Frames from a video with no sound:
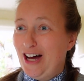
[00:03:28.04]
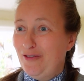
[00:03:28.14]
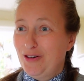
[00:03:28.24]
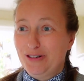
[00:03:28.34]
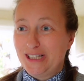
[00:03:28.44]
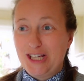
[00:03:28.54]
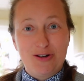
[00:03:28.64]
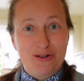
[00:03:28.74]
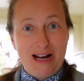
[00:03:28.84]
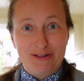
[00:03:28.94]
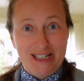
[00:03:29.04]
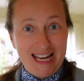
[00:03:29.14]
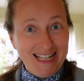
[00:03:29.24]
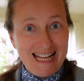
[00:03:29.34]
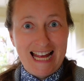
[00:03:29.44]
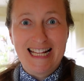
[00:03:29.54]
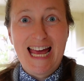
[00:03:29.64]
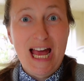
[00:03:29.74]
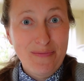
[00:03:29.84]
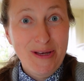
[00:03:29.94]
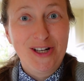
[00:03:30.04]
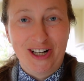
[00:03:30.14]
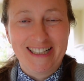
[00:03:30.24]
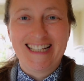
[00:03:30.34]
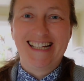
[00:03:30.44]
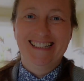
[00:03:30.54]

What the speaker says: We will see you around again, and happy gardening.